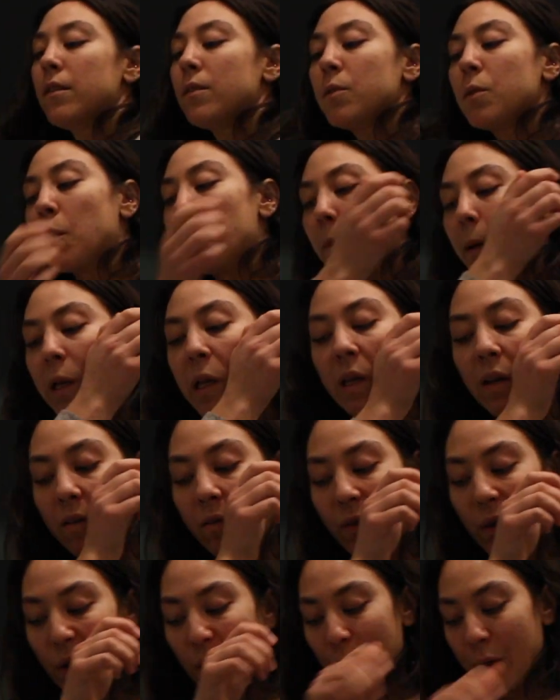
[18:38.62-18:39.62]
so many
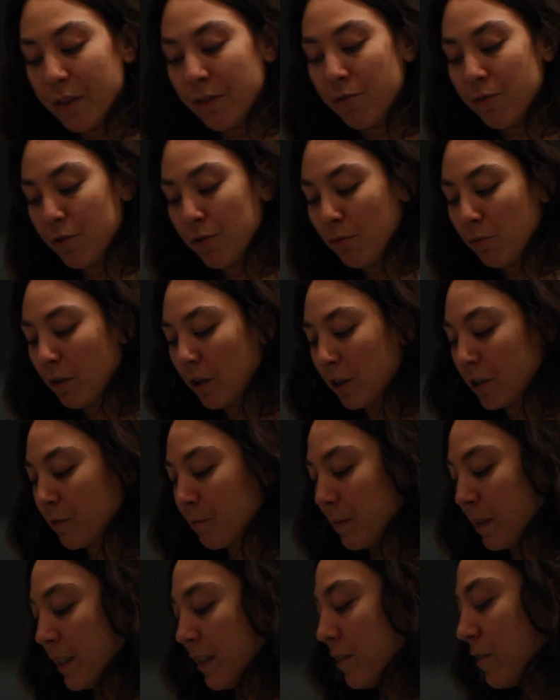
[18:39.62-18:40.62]
of you, when you do watch my